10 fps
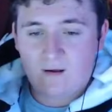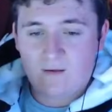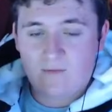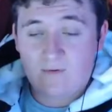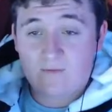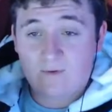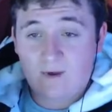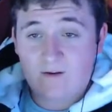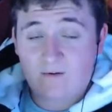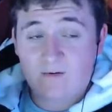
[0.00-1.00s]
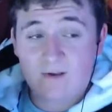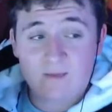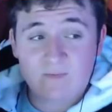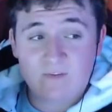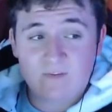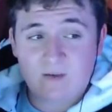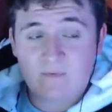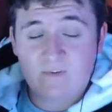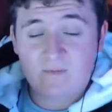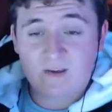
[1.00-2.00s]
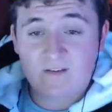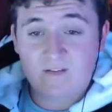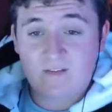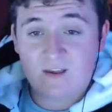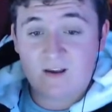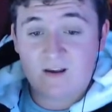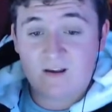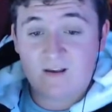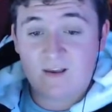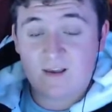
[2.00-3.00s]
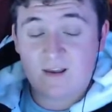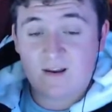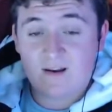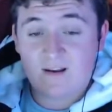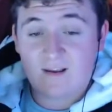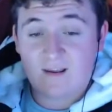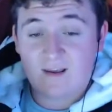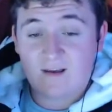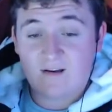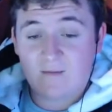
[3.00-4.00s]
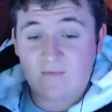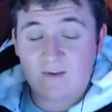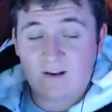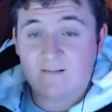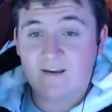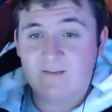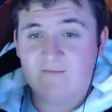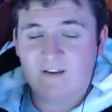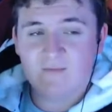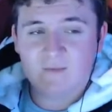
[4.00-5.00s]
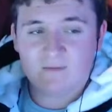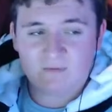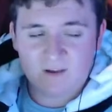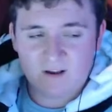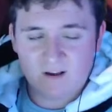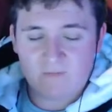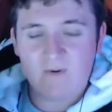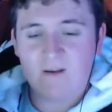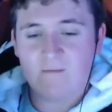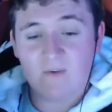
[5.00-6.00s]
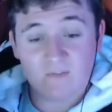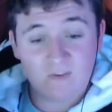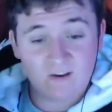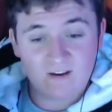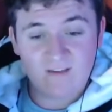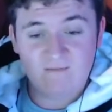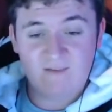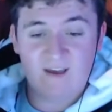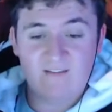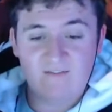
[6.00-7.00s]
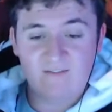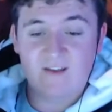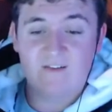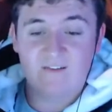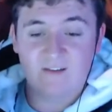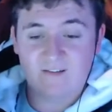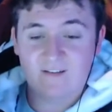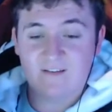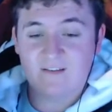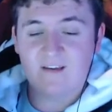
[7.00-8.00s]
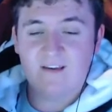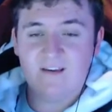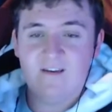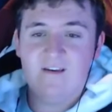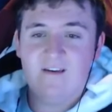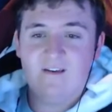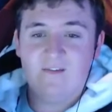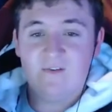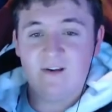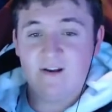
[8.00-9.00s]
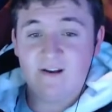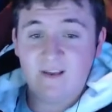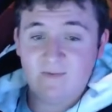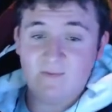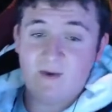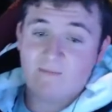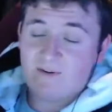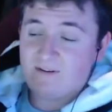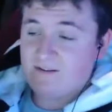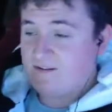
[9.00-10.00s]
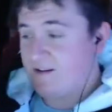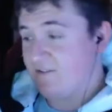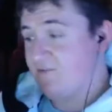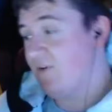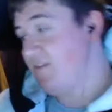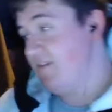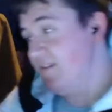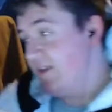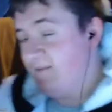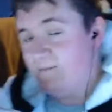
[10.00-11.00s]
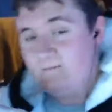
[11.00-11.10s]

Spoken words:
The reason why I don't keep these up is because they get a copyright claim because people play copyrighted music in my video donations. So I cannot keep them up, unfortunately.